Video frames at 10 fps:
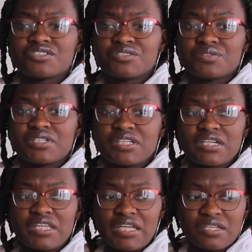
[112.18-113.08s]
to a
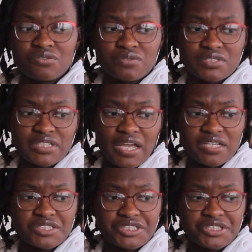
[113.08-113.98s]
young lady who was a
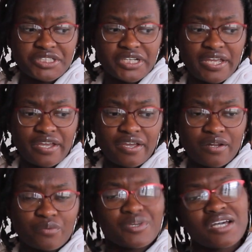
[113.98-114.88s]
cashier,
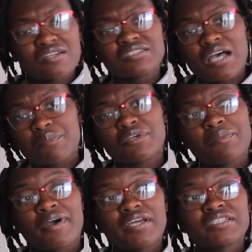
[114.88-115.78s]
and we got on a topic
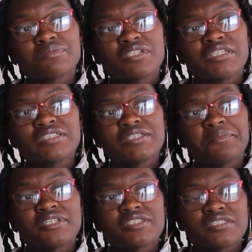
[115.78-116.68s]
about eczema, and she
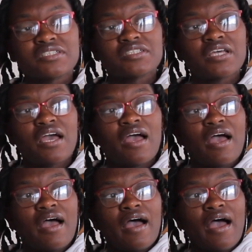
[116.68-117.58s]
mentioned
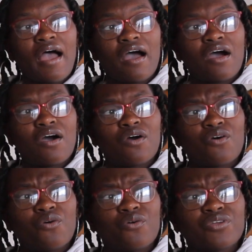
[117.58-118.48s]

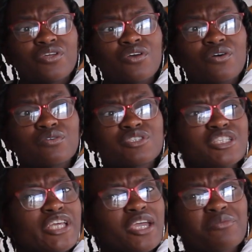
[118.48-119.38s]
how
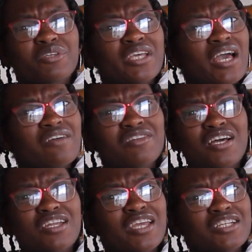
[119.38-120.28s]
she can't really have a
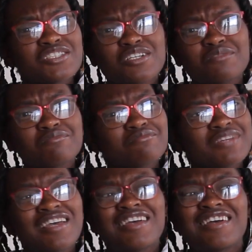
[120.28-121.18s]
lot of ketchup
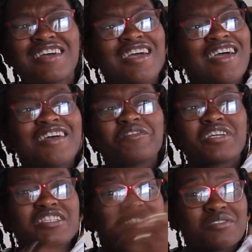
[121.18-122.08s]

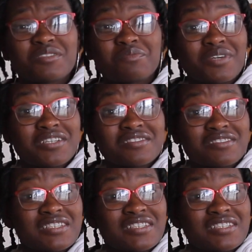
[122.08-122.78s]
because it breaks her